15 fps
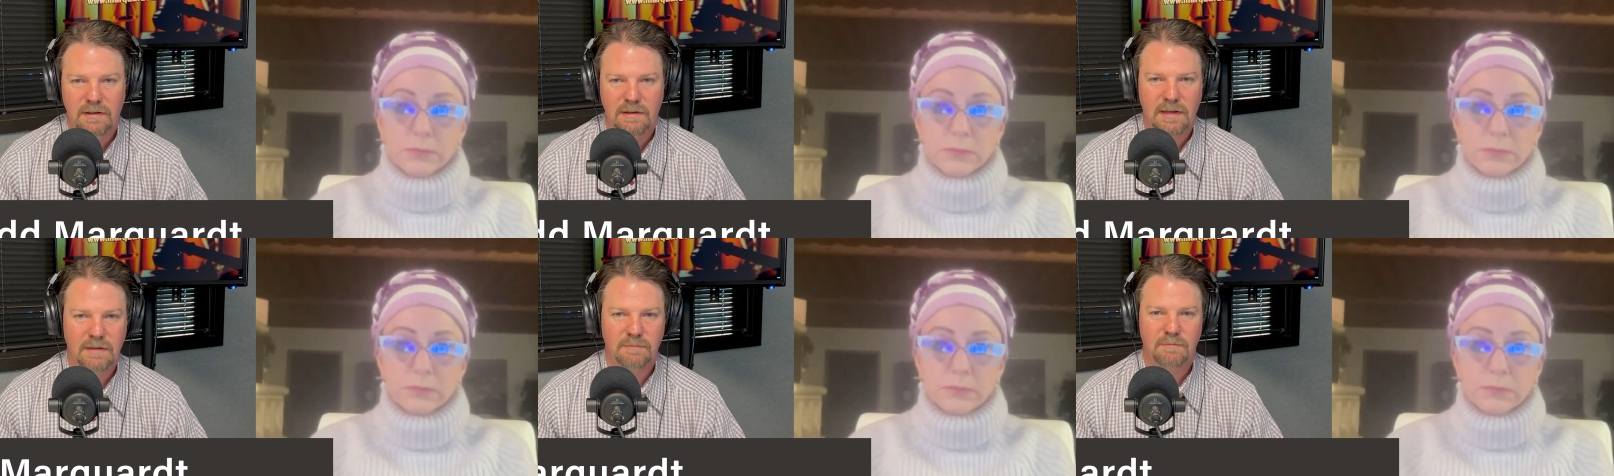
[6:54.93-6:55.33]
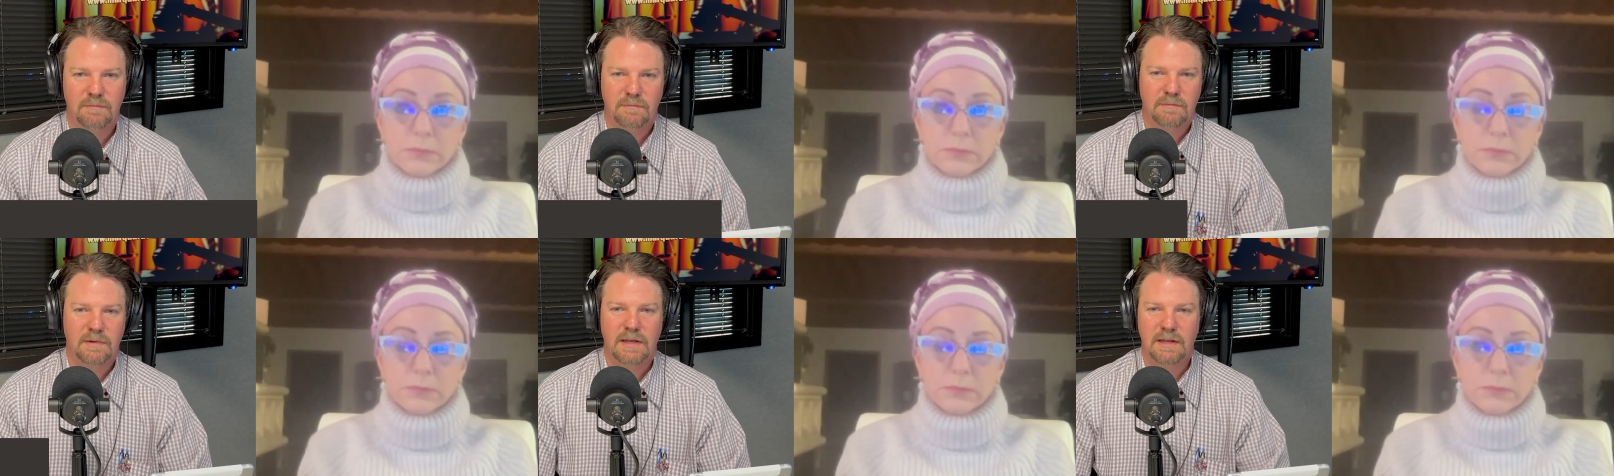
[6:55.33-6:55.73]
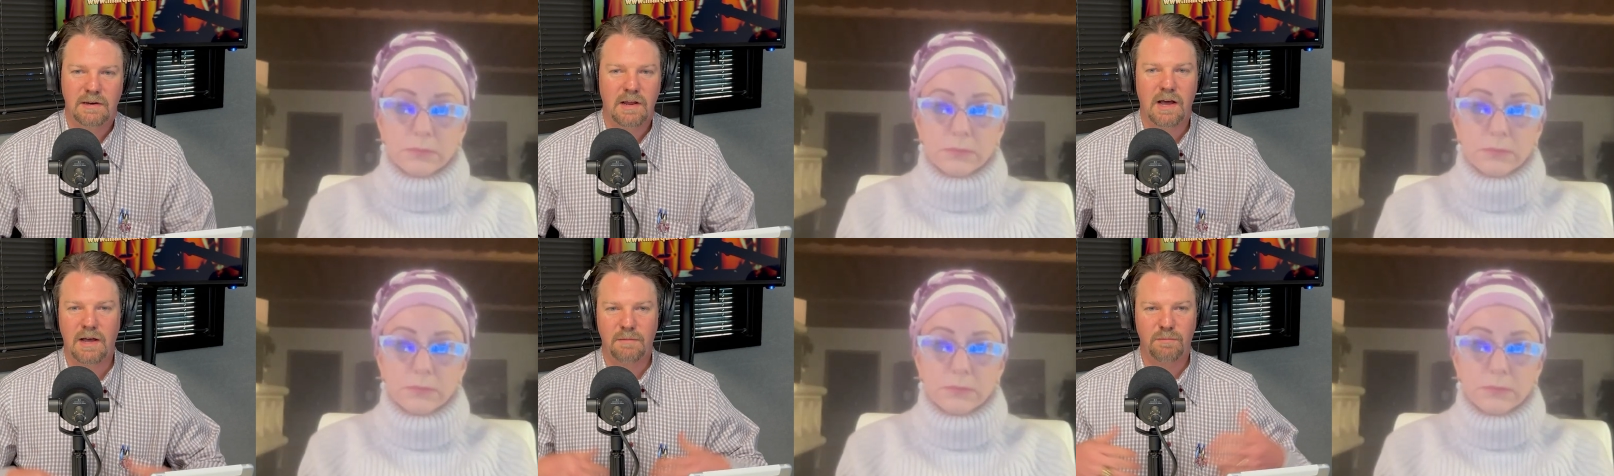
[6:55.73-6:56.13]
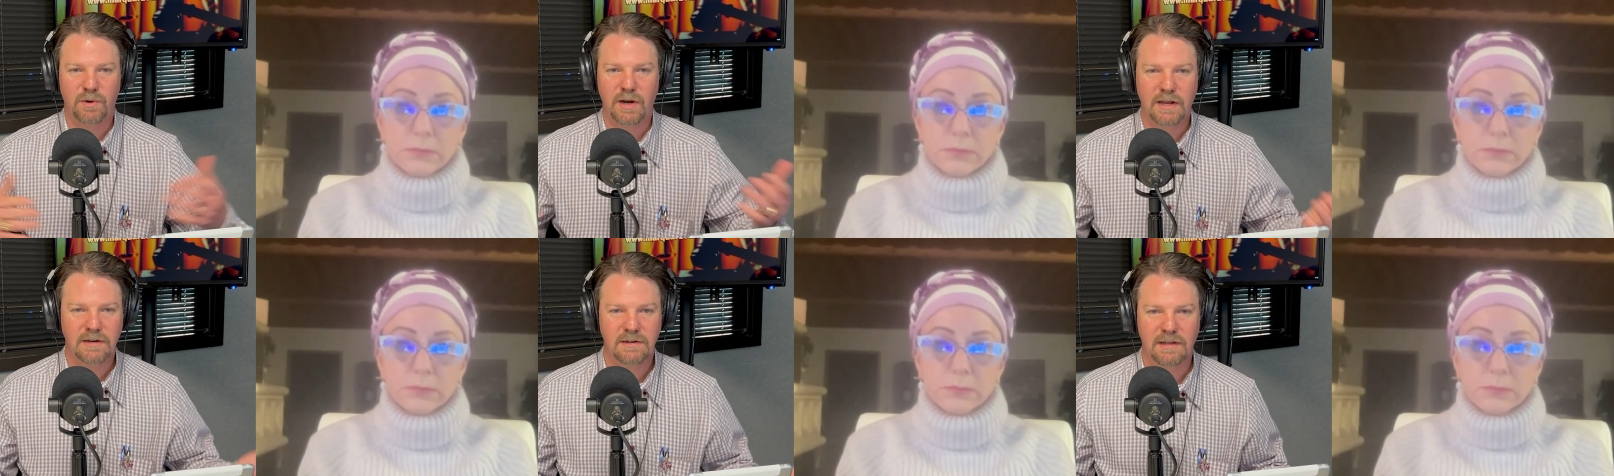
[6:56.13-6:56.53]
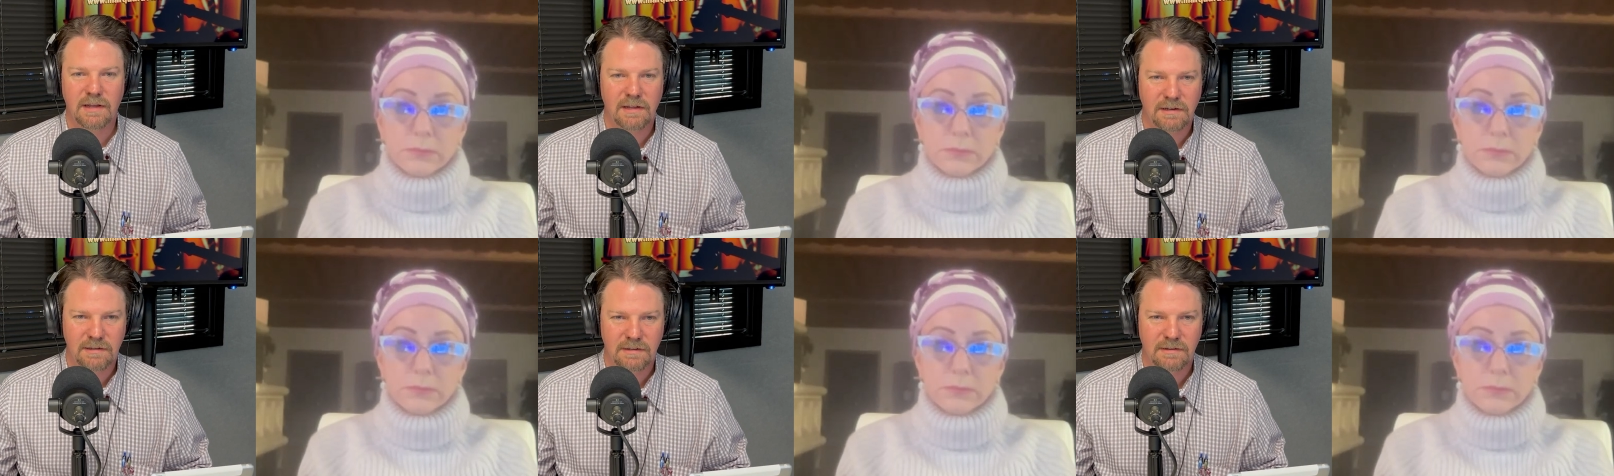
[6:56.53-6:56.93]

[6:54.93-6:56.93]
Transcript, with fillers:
Speaker 1: and, and not brain dead.